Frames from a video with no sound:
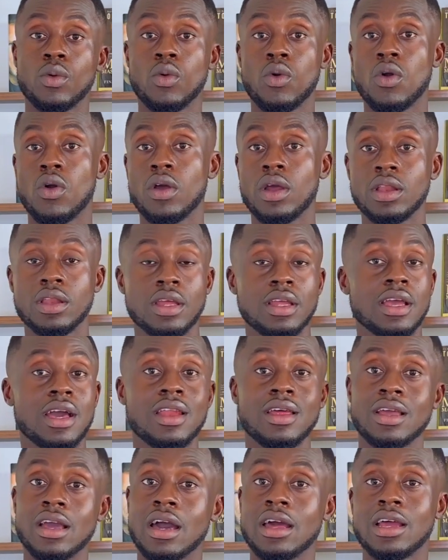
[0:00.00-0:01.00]
in court and then
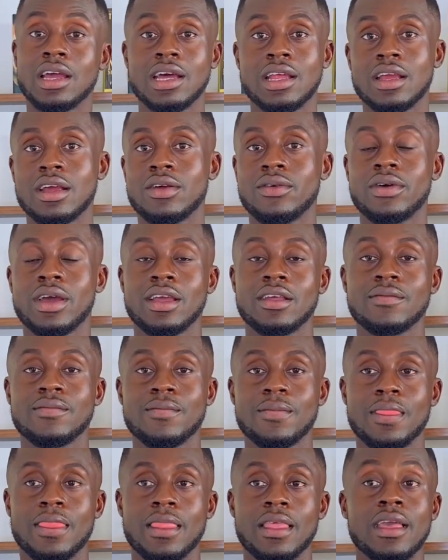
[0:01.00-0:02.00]
yada, yada, yada, right?
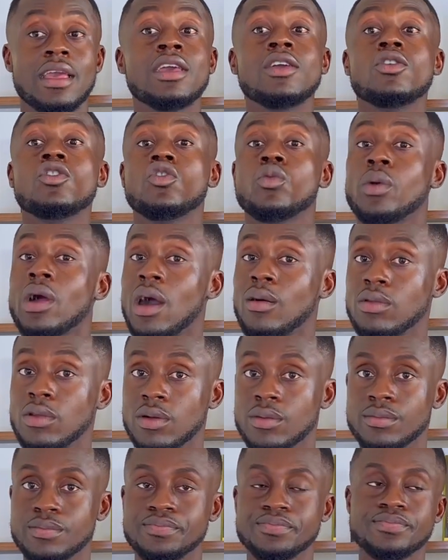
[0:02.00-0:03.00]
Huge
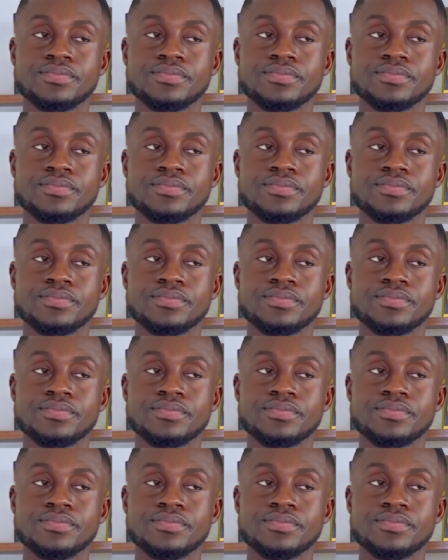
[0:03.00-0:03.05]
problem.